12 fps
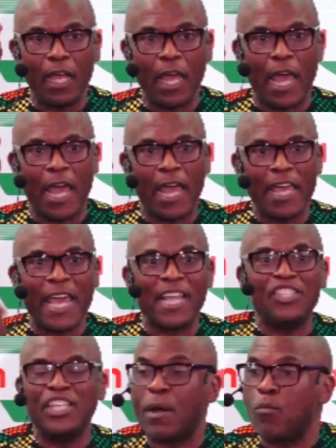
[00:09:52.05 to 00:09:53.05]
uh,
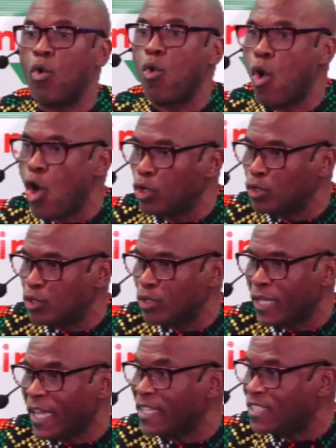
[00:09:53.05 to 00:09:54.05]
AGM will hold
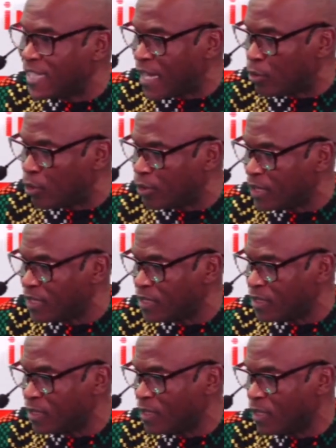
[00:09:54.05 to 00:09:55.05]
in January,
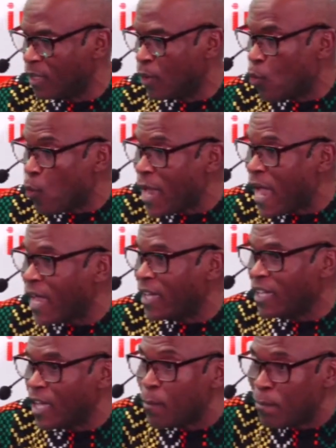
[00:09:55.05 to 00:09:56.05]
We are
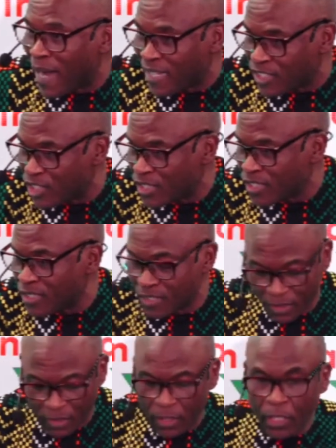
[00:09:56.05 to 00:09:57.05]
in March.
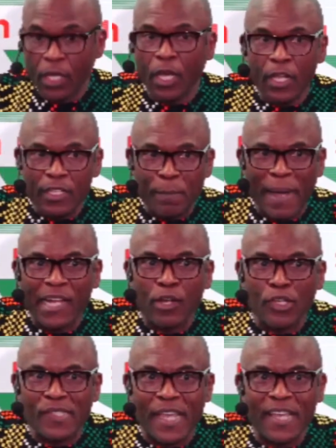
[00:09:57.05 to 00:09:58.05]
The
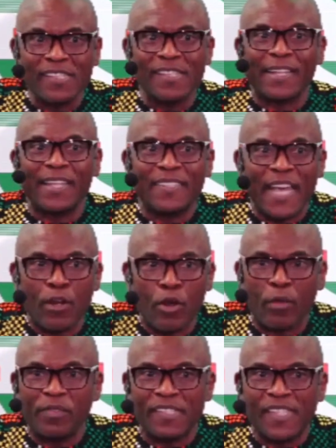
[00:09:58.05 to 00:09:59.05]
bylaw says that the tenure
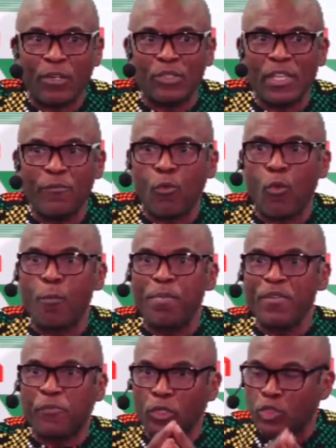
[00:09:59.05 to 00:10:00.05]
of the executive will
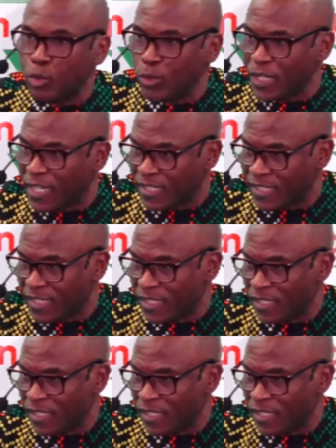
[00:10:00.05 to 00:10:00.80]
be for two years.